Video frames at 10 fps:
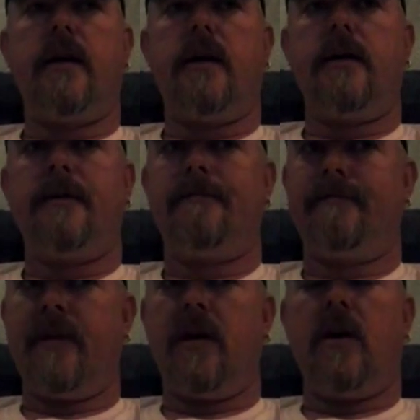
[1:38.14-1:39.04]

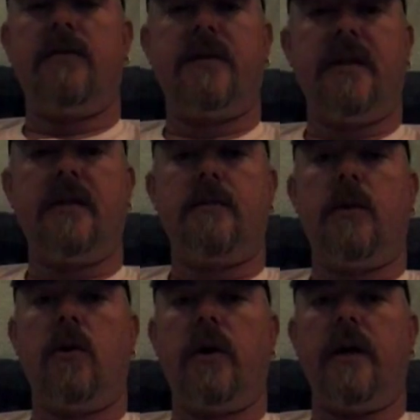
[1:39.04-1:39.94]
I've seen some
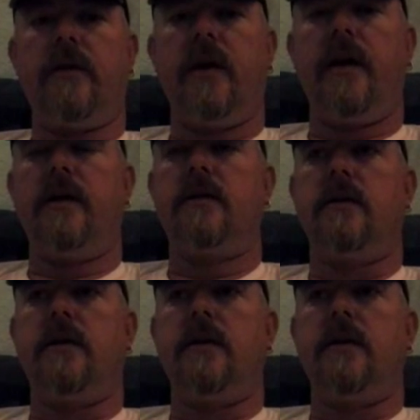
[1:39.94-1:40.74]
hokey things in